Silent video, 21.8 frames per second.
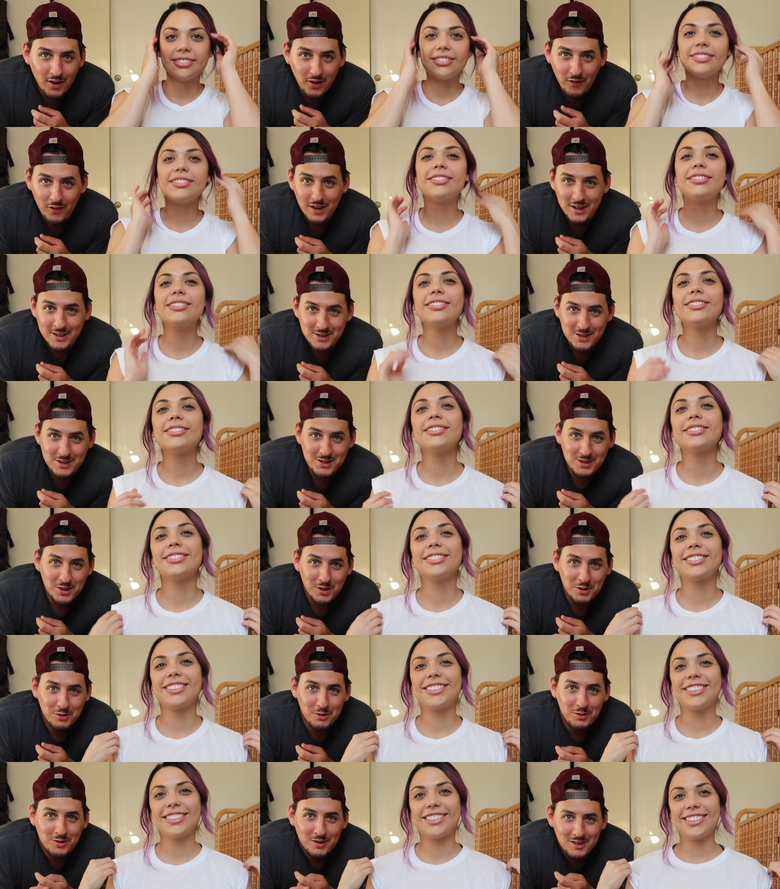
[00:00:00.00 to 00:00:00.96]
Speaker 1: oh, that's
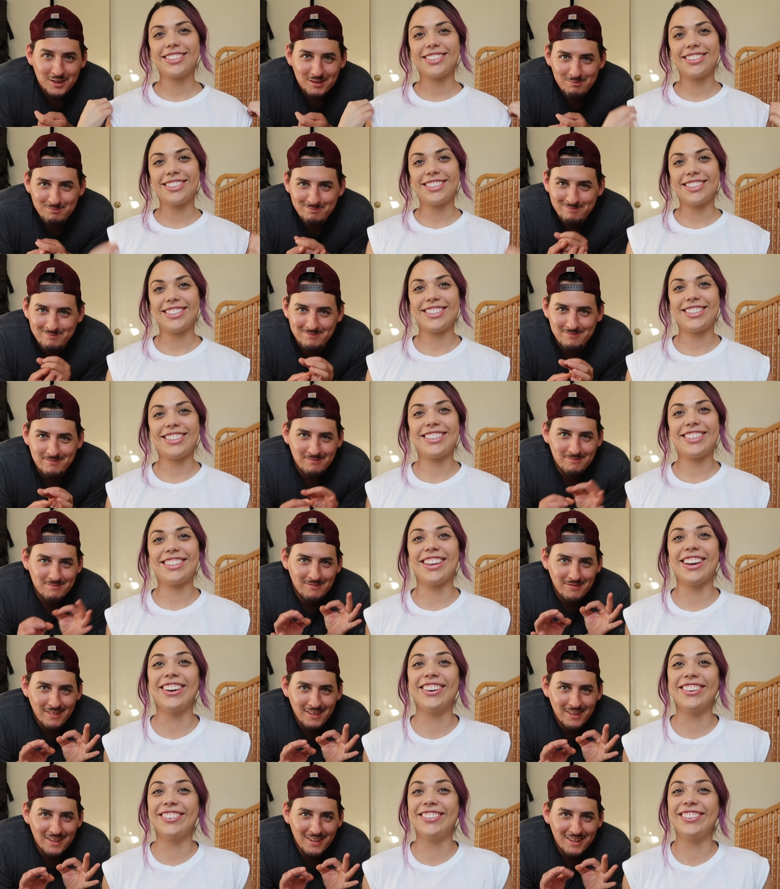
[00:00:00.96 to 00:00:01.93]
so...
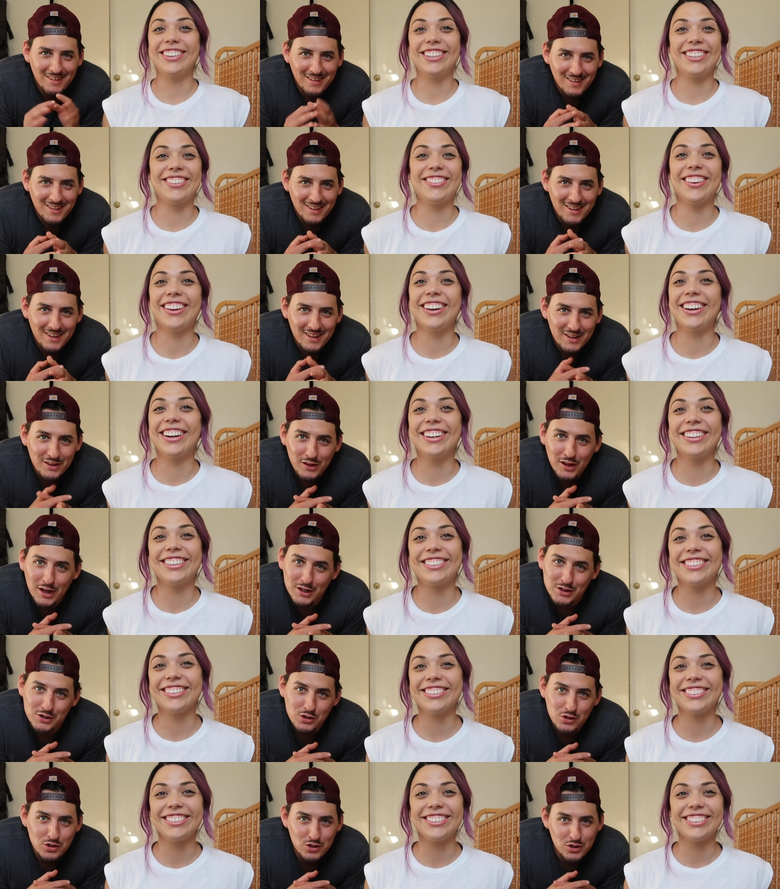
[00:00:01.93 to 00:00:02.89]
Mm. So much better.
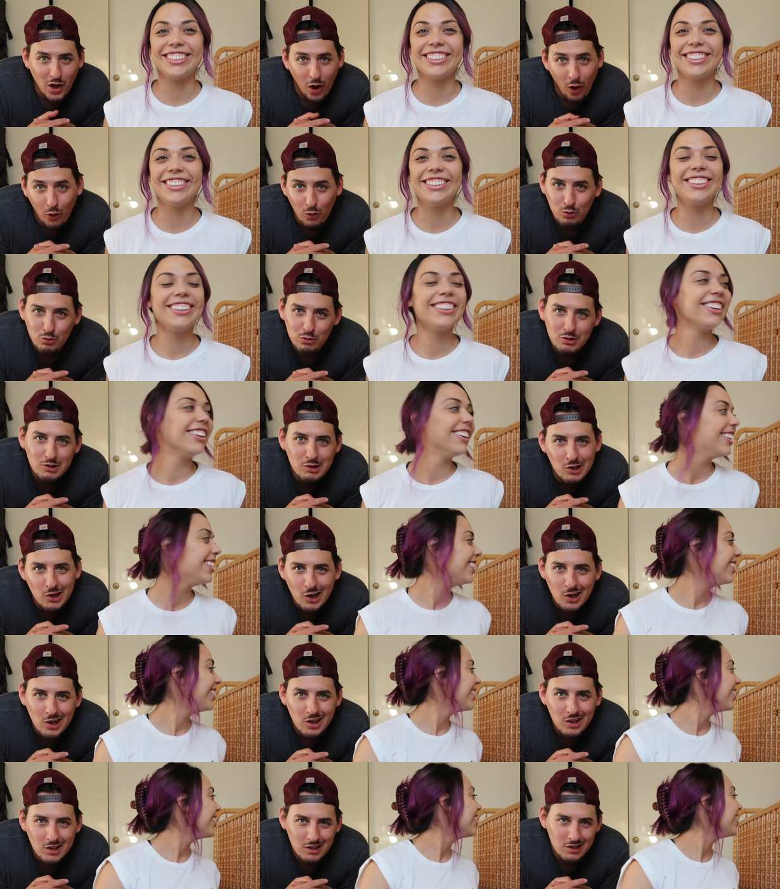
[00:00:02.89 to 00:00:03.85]
That's so you.
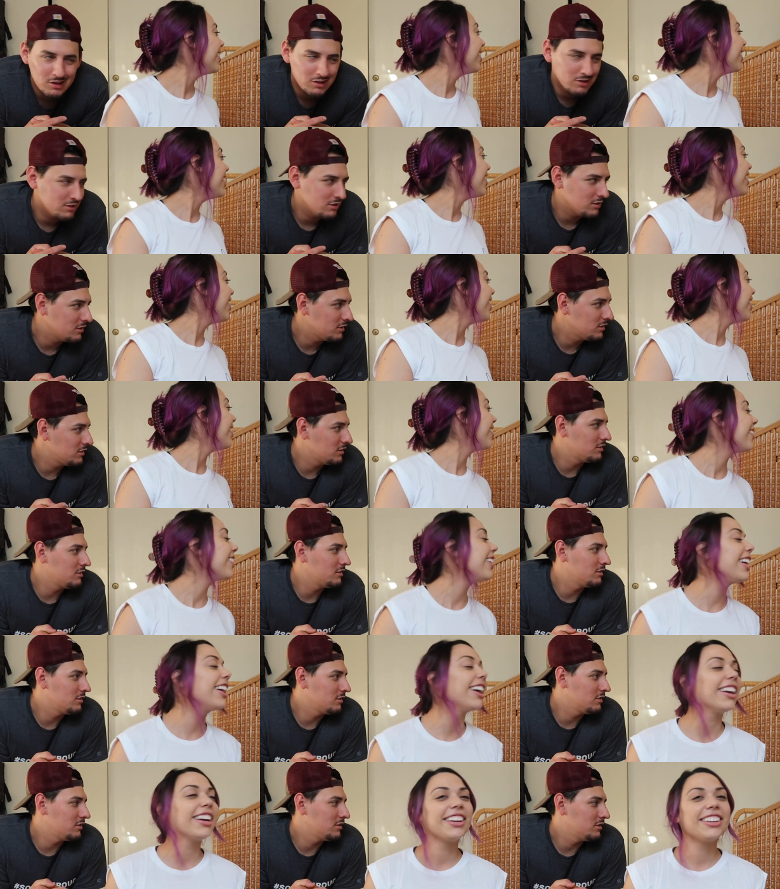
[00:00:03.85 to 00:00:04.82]
good.
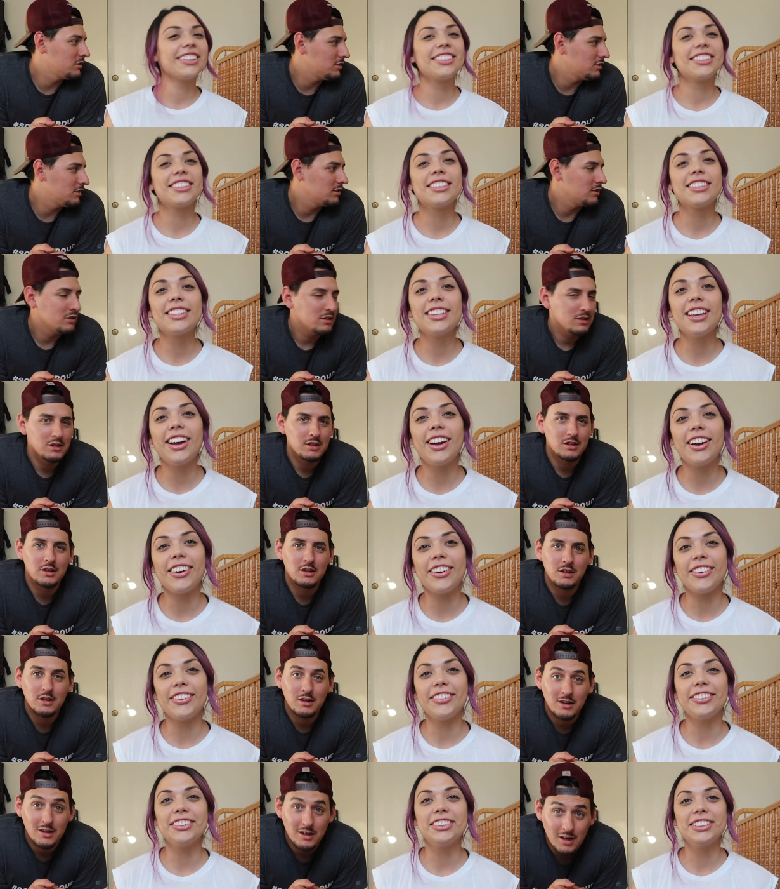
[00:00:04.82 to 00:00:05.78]
Speaker 2: Okay,
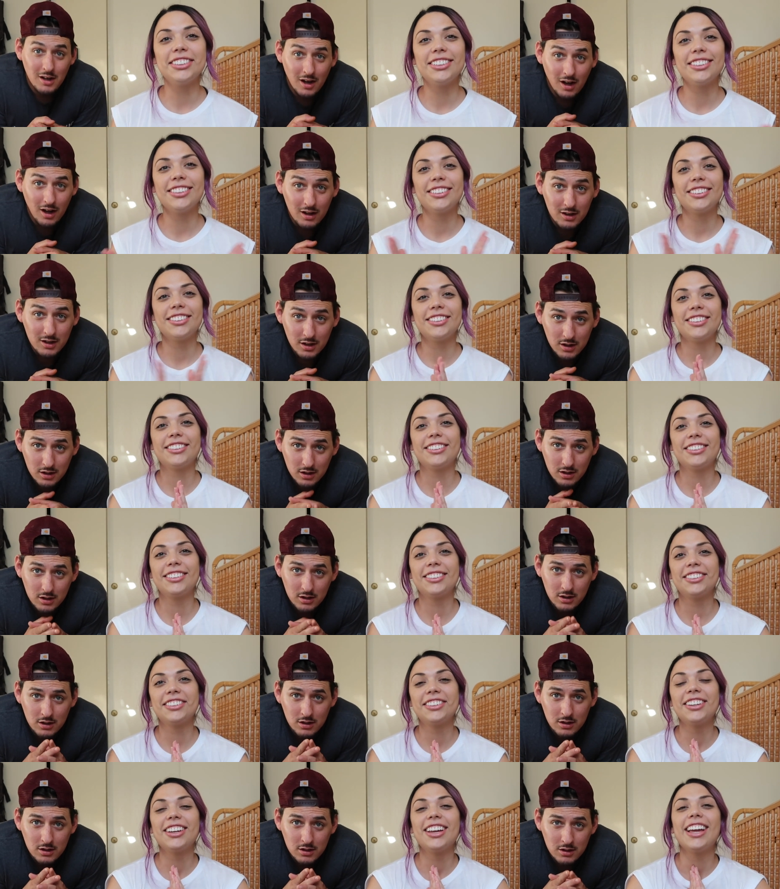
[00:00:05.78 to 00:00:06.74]
so...
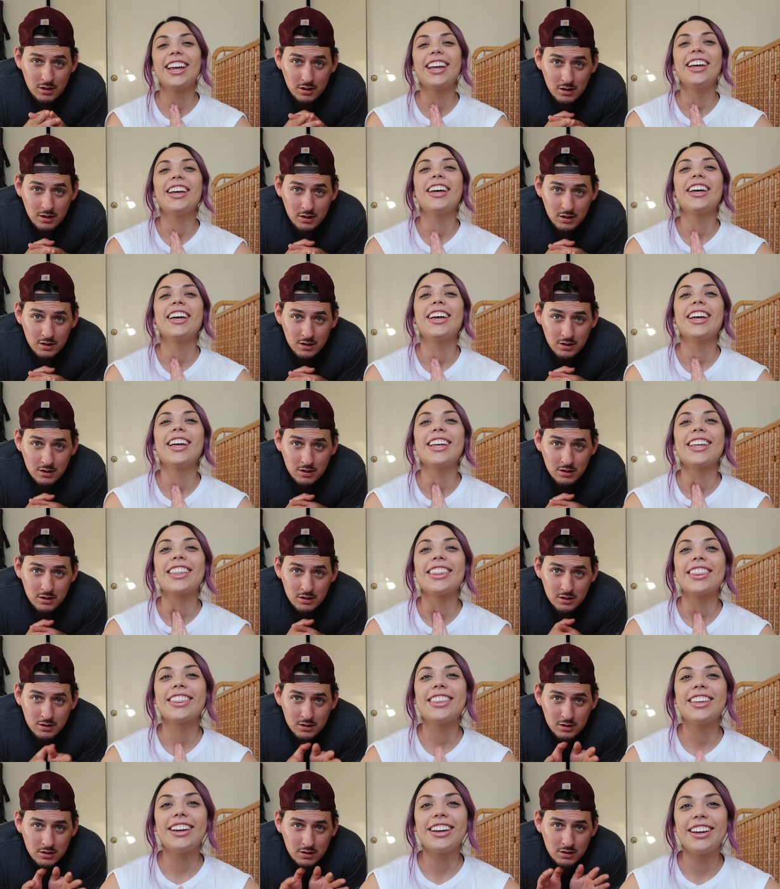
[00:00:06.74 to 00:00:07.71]
Holla.
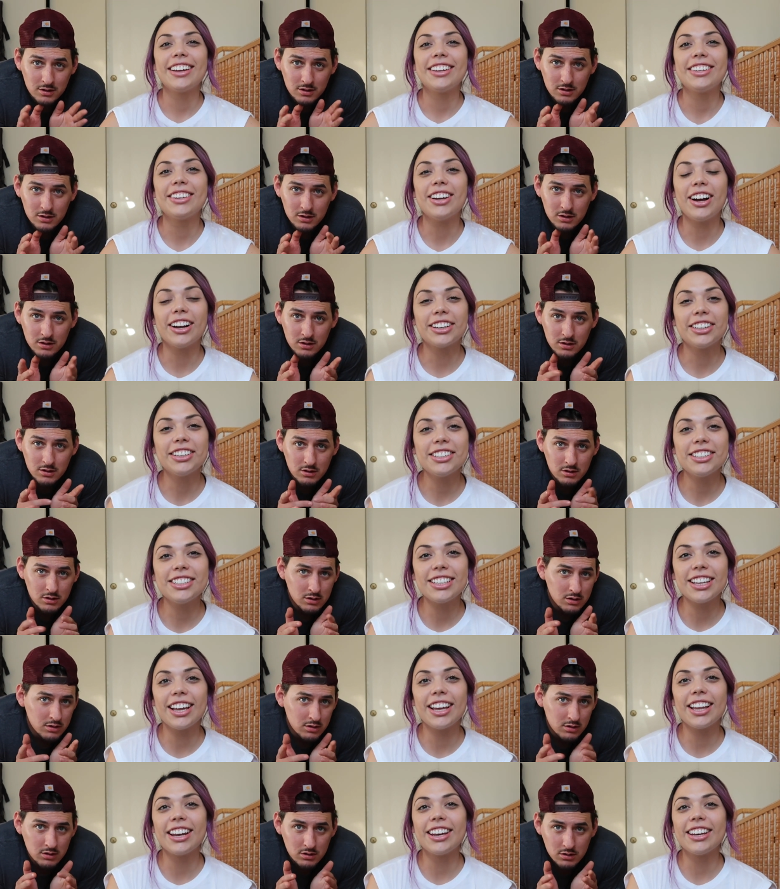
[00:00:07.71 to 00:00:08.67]
The doctor
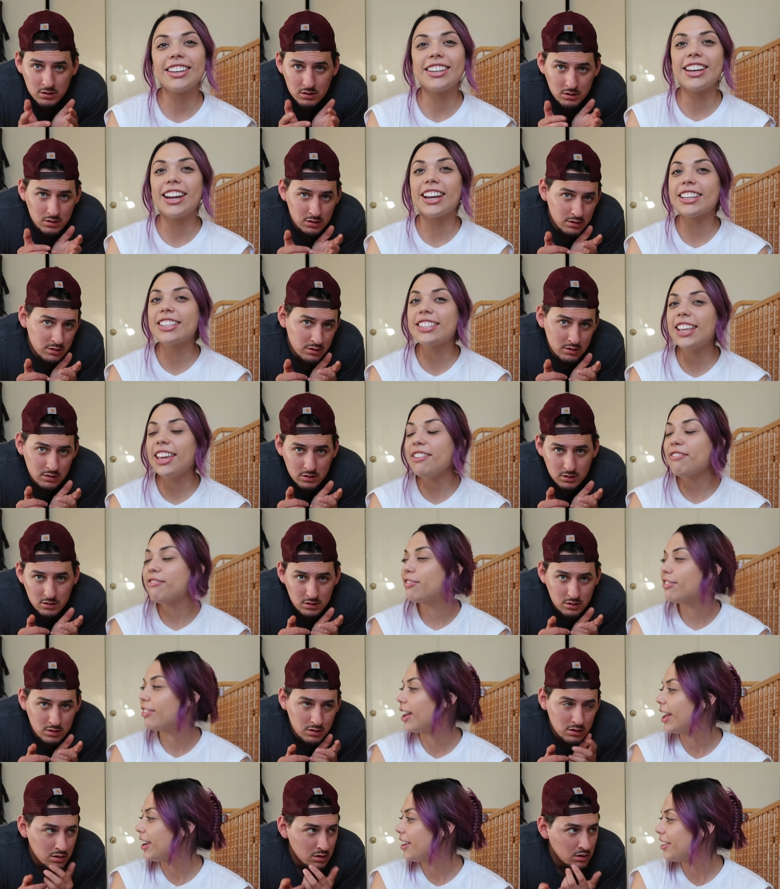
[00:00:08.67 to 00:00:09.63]
said, did I say
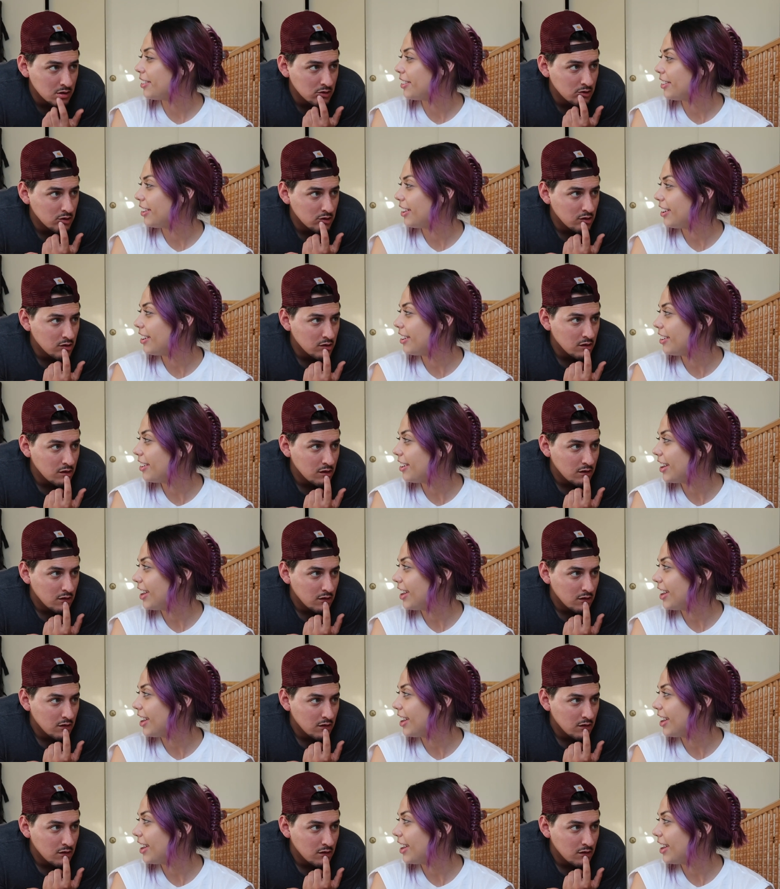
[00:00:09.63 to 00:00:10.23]
vet earlier